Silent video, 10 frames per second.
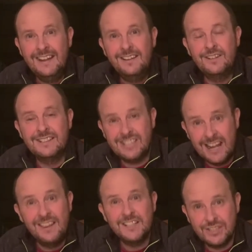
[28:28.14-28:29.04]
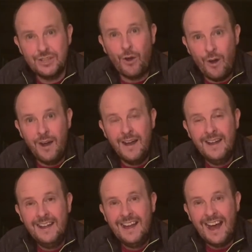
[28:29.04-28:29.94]
to sing this song
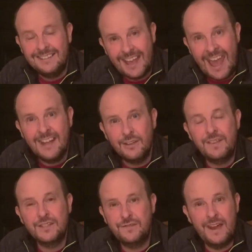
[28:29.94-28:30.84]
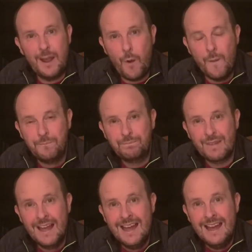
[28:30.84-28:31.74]
at the end of this video.
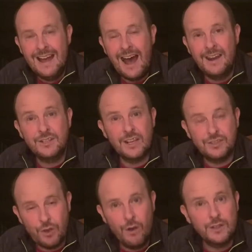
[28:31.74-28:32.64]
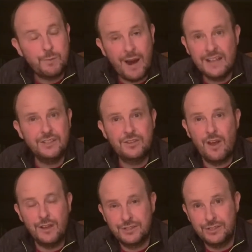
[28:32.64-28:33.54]
And it's a song that's precious to
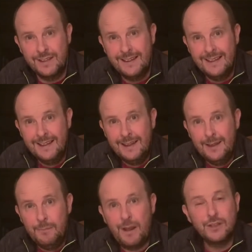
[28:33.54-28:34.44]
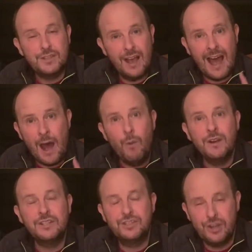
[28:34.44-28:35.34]
us because I want
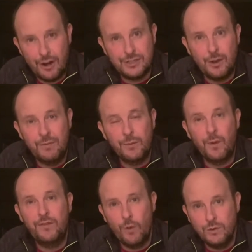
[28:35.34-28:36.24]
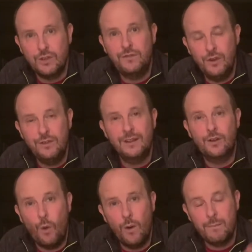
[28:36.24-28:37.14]
to share something with those of you that
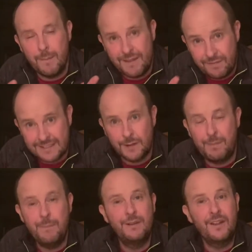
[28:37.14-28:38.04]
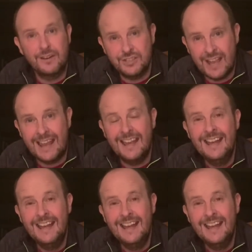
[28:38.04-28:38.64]
go and maybe visit people that are sick